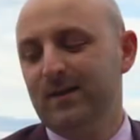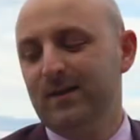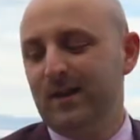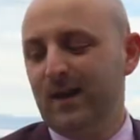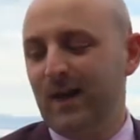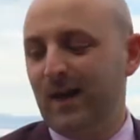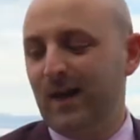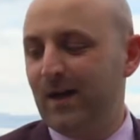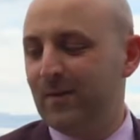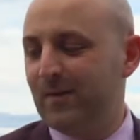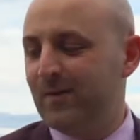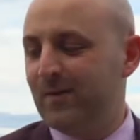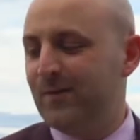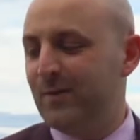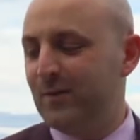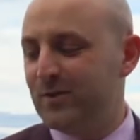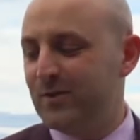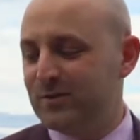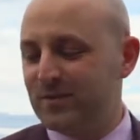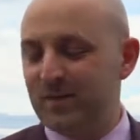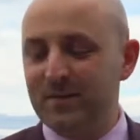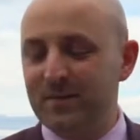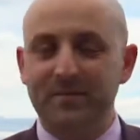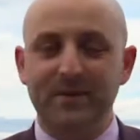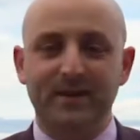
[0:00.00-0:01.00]
Uh, the
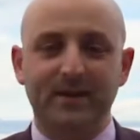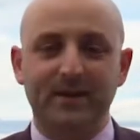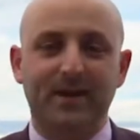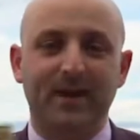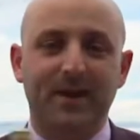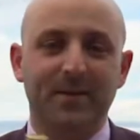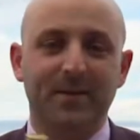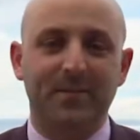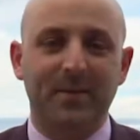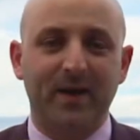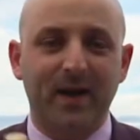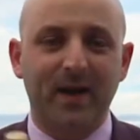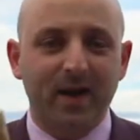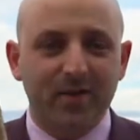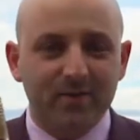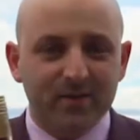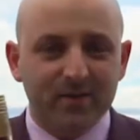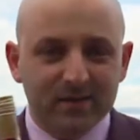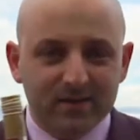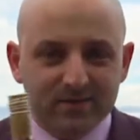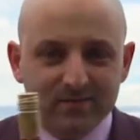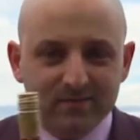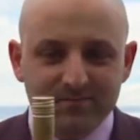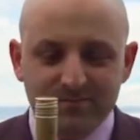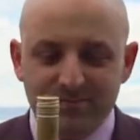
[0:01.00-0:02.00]
first one being
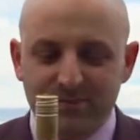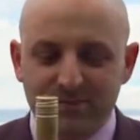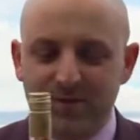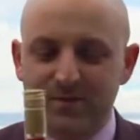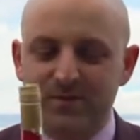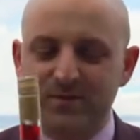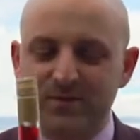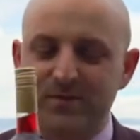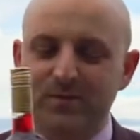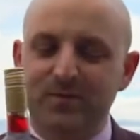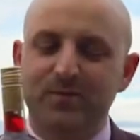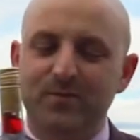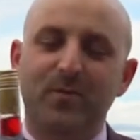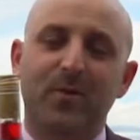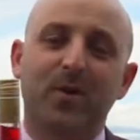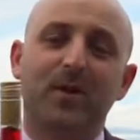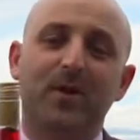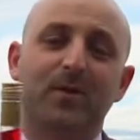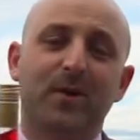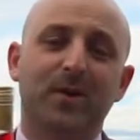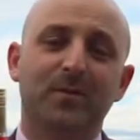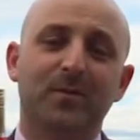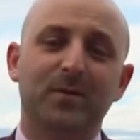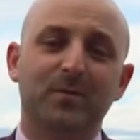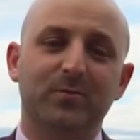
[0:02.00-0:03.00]
Campari. Those of you who might
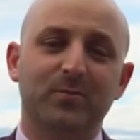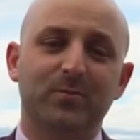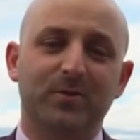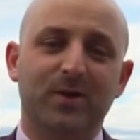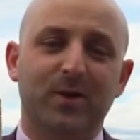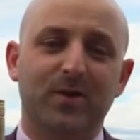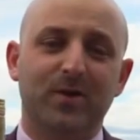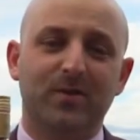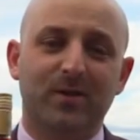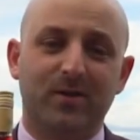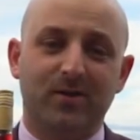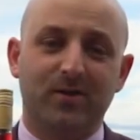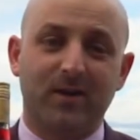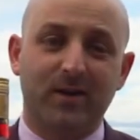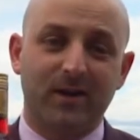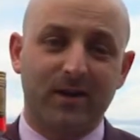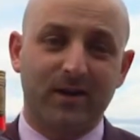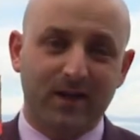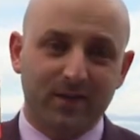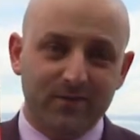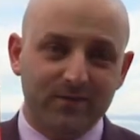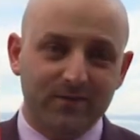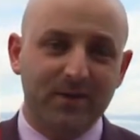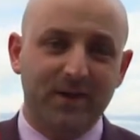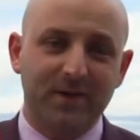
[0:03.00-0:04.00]
know me would know that I
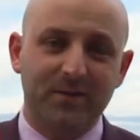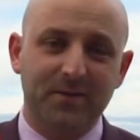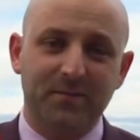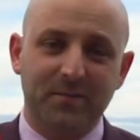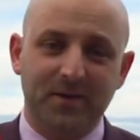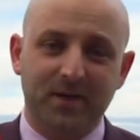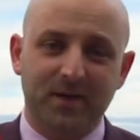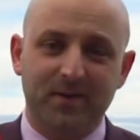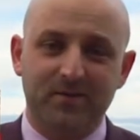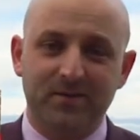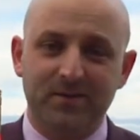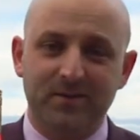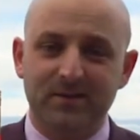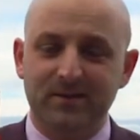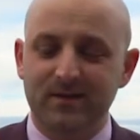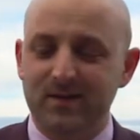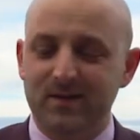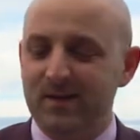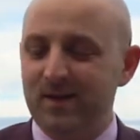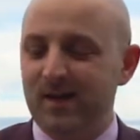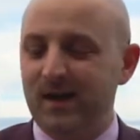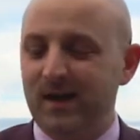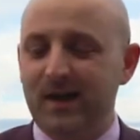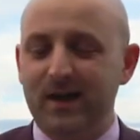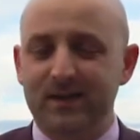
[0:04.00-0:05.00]
love Campari.
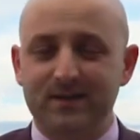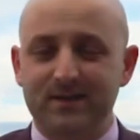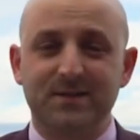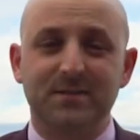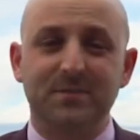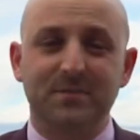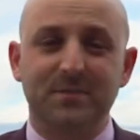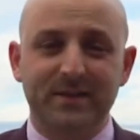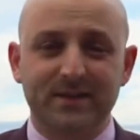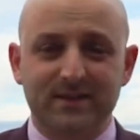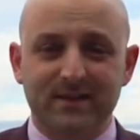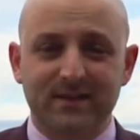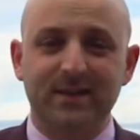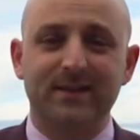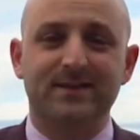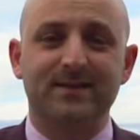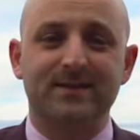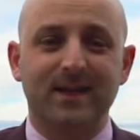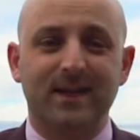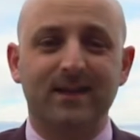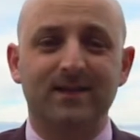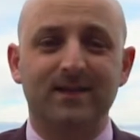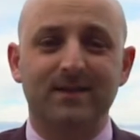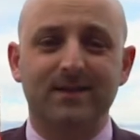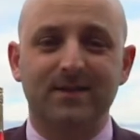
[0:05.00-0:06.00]
Uh, it's a bitter
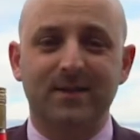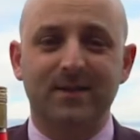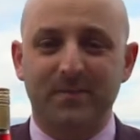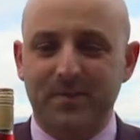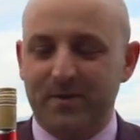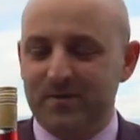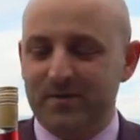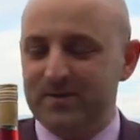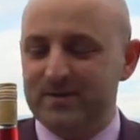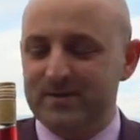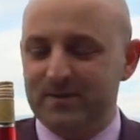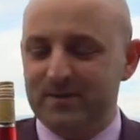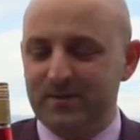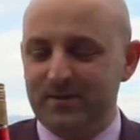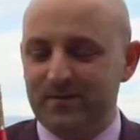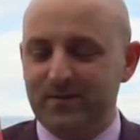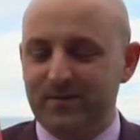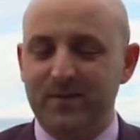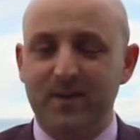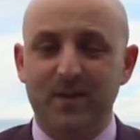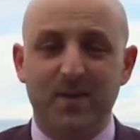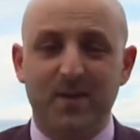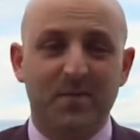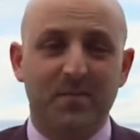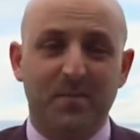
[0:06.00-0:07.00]
Italian aperitif,
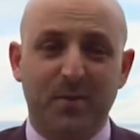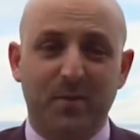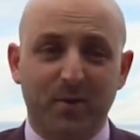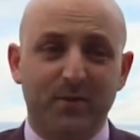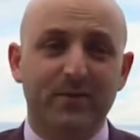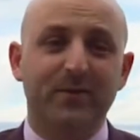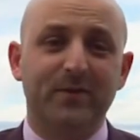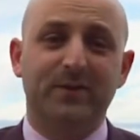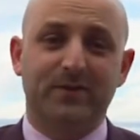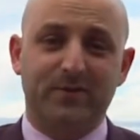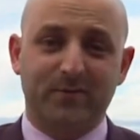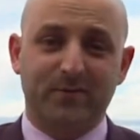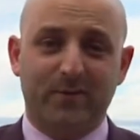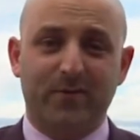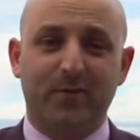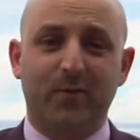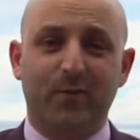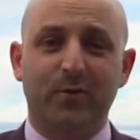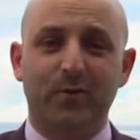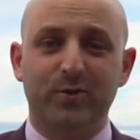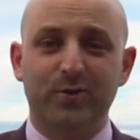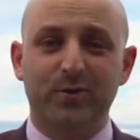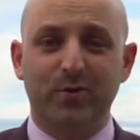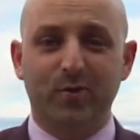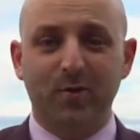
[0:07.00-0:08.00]
perfect
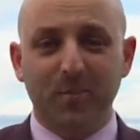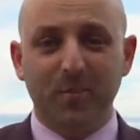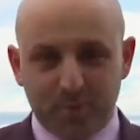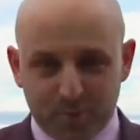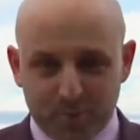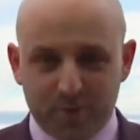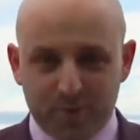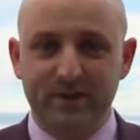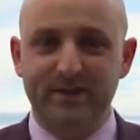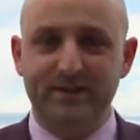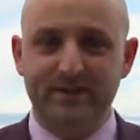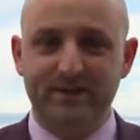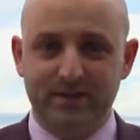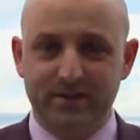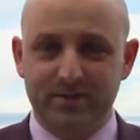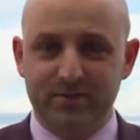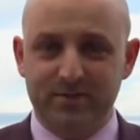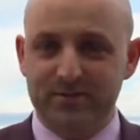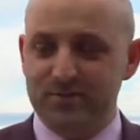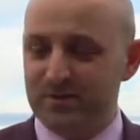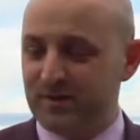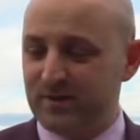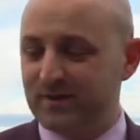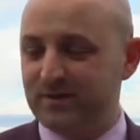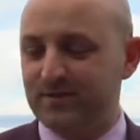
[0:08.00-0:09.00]
for your pre-dinner
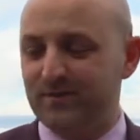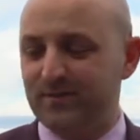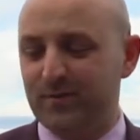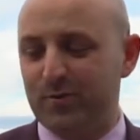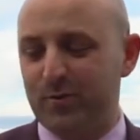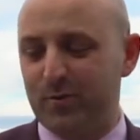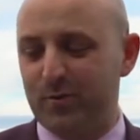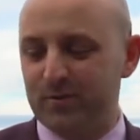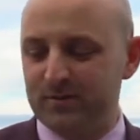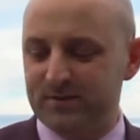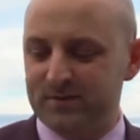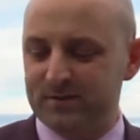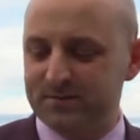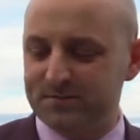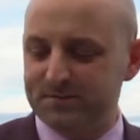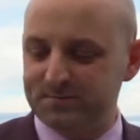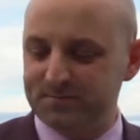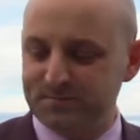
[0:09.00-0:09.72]
drinks of course.